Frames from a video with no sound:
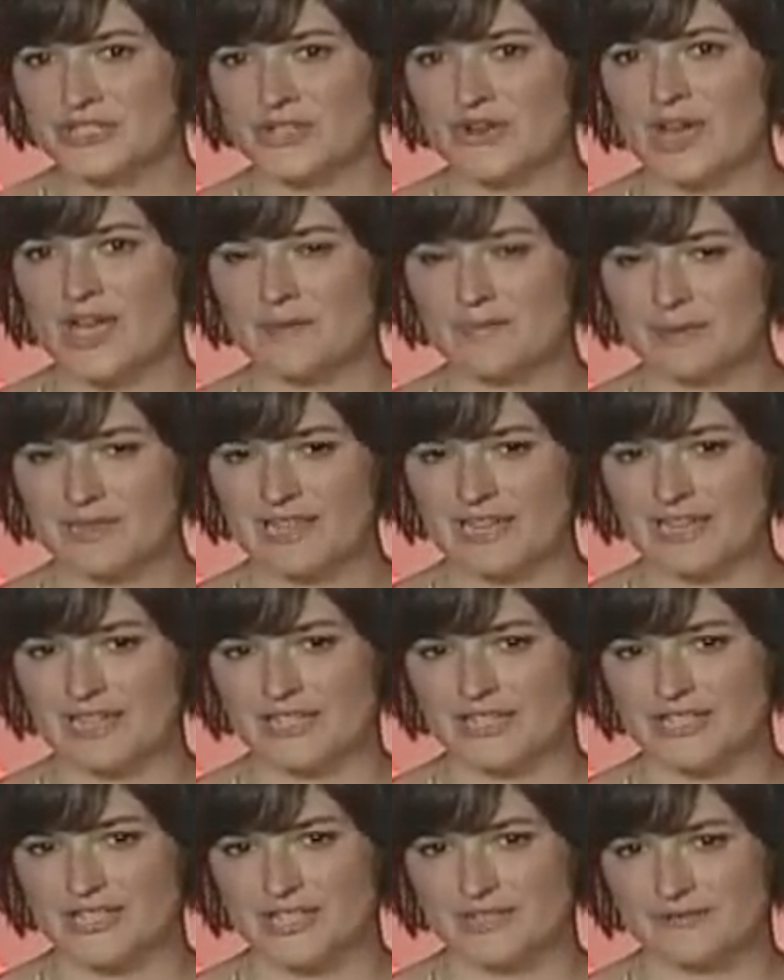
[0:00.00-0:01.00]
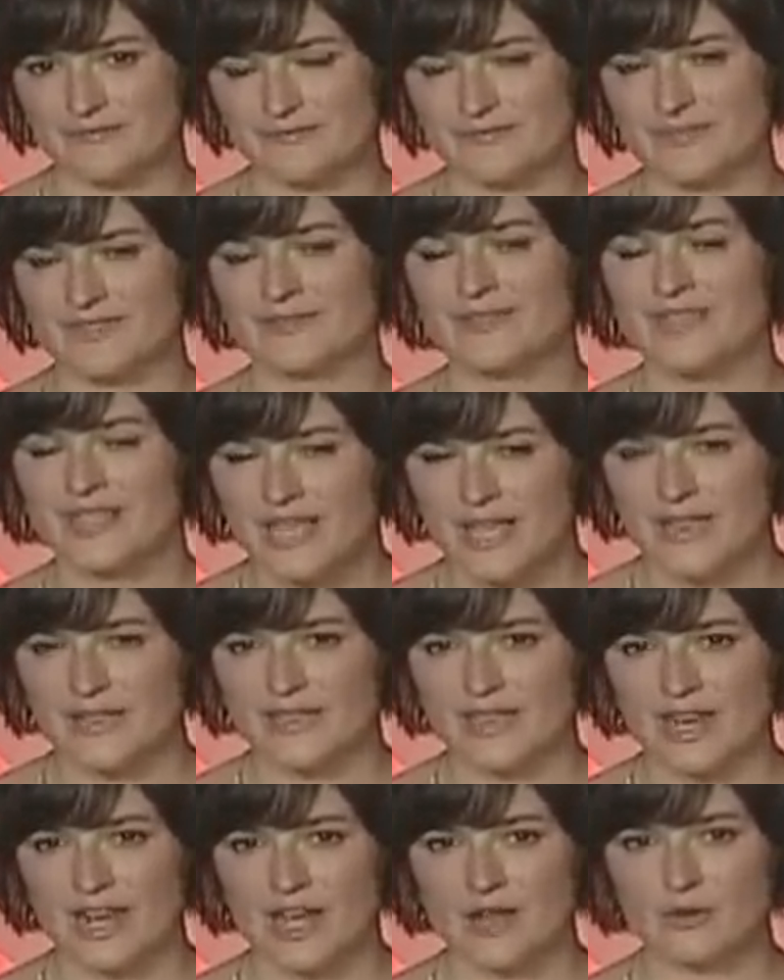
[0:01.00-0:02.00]
So I pledge
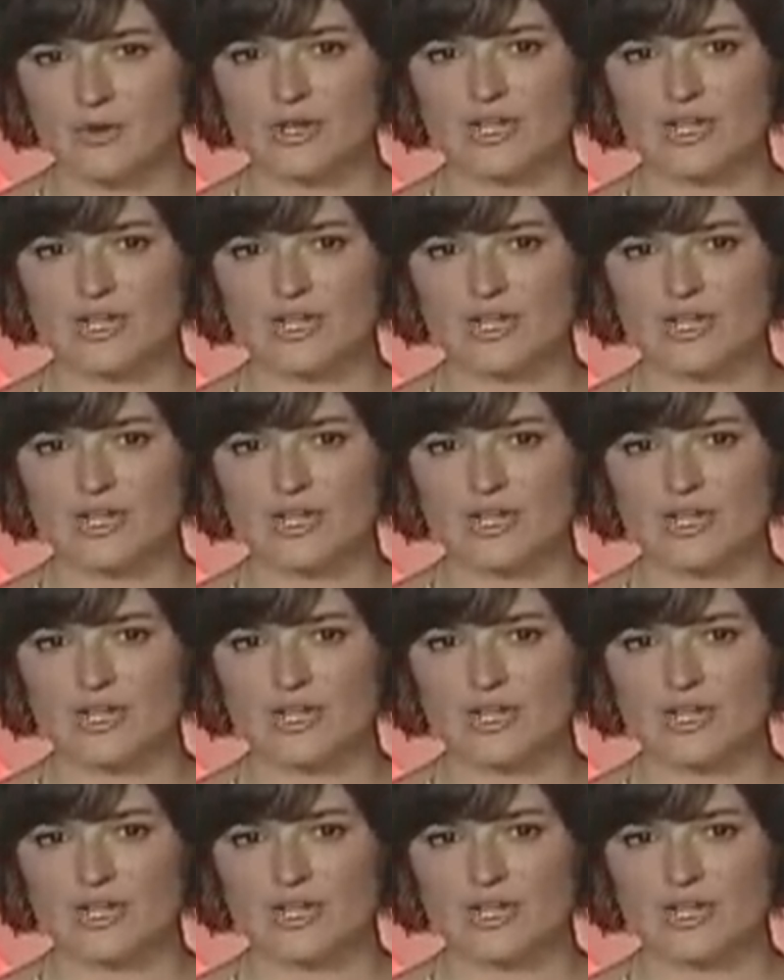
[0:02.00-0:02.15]
that I